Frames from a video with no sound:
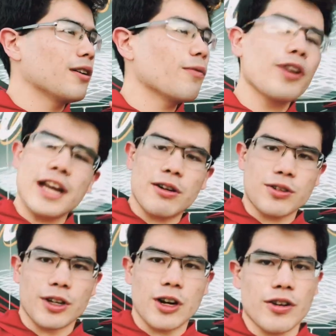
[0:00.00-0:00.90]
for the
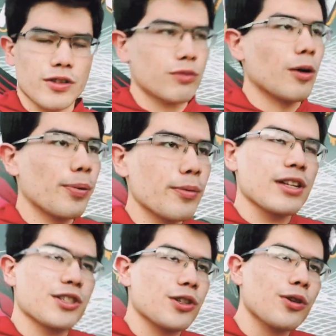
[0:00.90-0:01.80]
Arizona Cardinals? Well, pretty
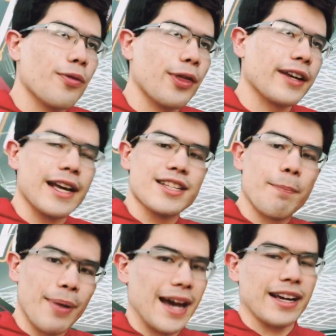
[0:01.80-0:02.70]
much you think it's a
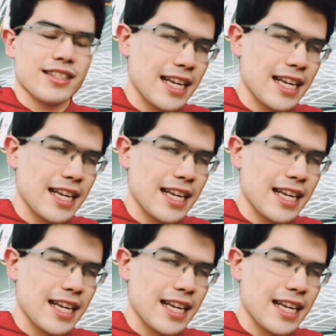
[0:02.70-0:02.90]
package.